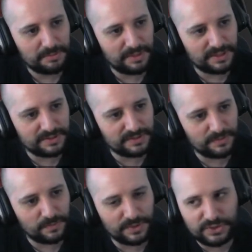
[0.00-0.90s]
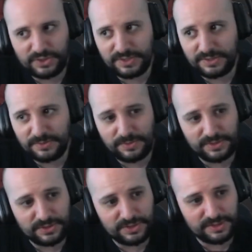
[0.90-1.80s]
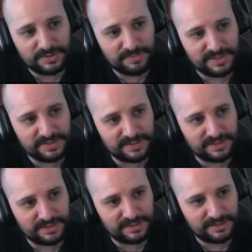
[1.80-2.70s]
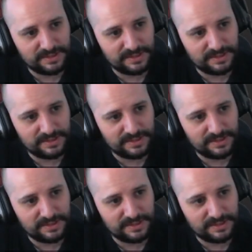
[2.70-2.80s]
But what she's doing, she's basically